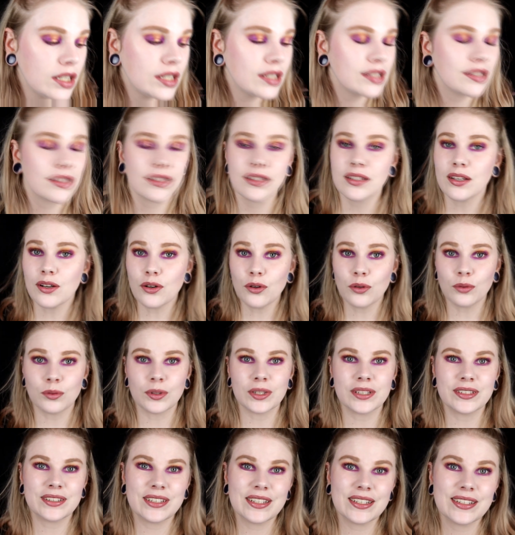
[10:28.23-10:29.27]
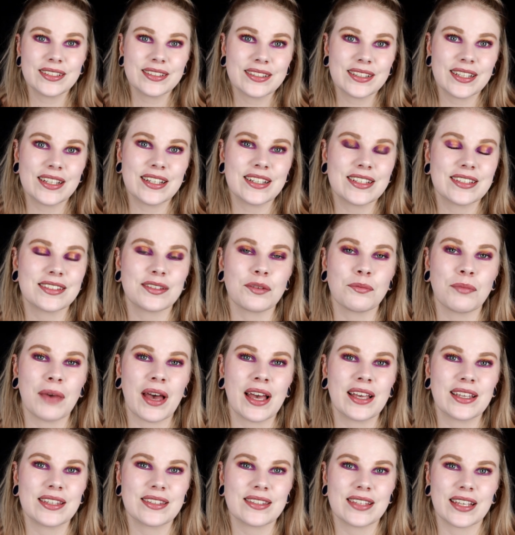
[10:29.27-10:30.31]
So, this is
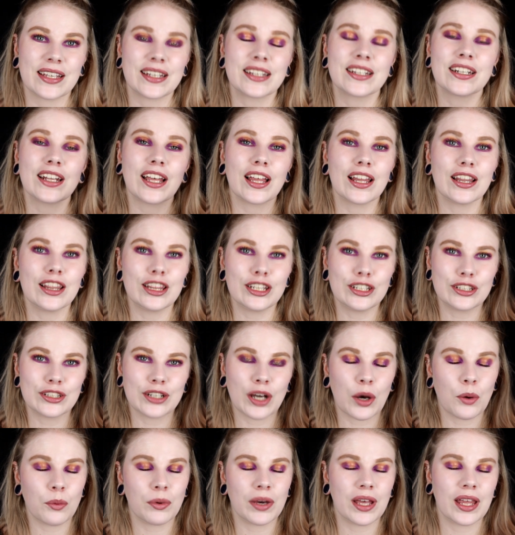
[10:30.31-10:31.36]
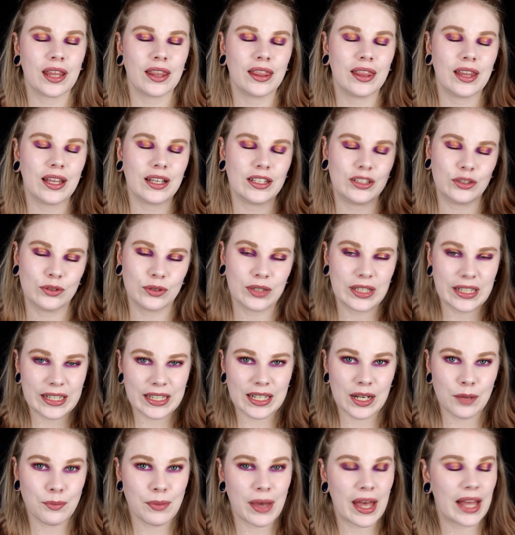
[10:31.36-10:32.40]
my second look with the
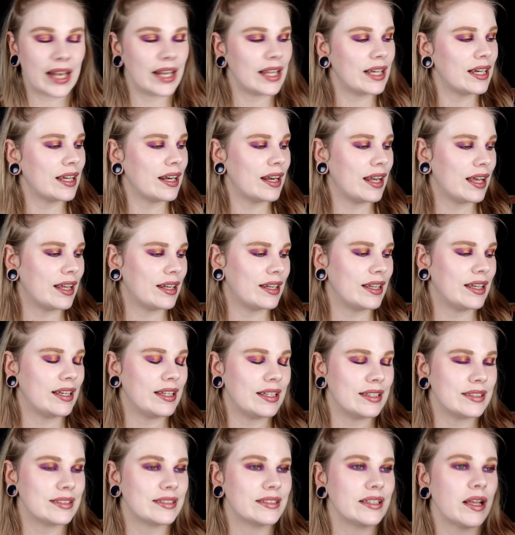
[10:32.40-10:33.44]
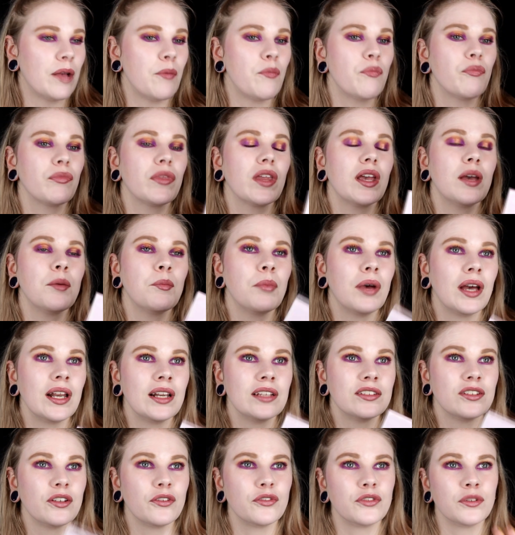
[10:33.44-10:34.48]
Jolina palette that is
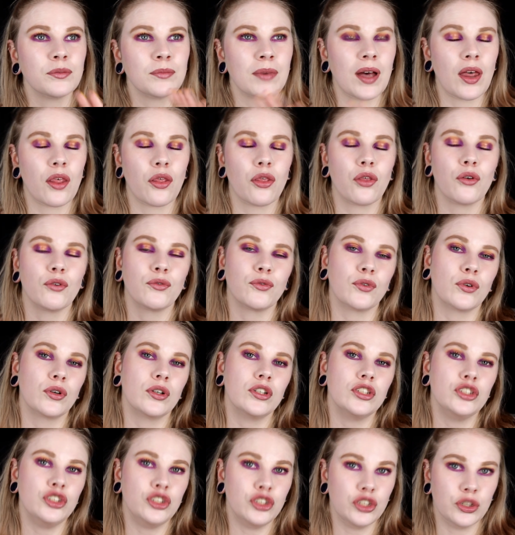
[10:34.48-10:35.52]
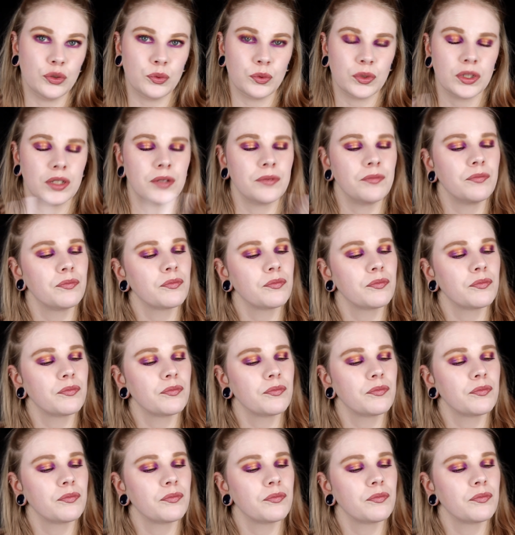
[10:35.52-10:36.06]
palette of the month for June.